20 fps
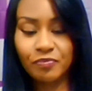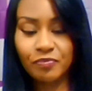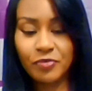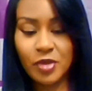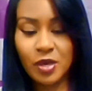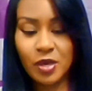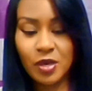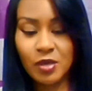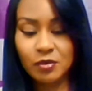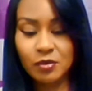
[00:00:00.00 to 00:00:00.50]

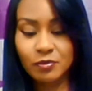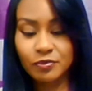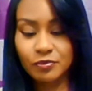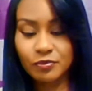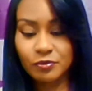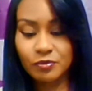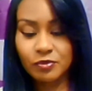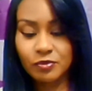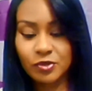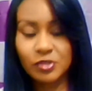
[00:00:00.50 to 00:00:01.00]

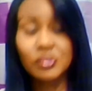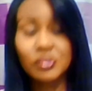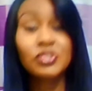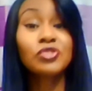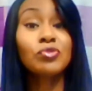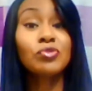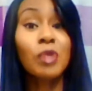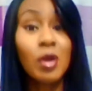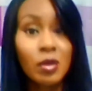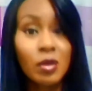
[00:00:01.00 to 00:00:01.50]
It's a
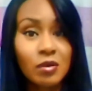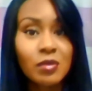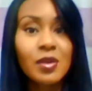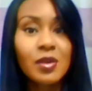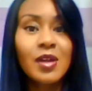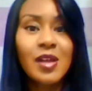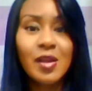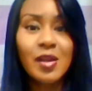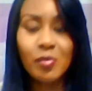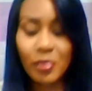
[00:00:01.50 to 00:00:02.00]
struggle,
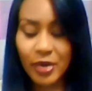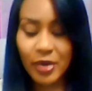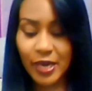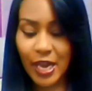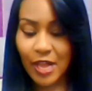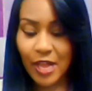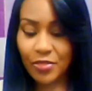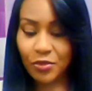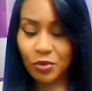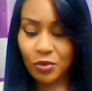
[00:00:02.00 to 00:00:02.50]
but I
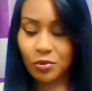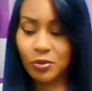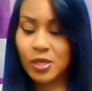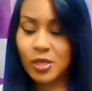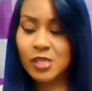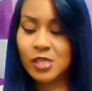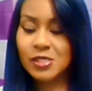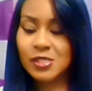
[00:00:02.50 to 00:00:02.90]
got through.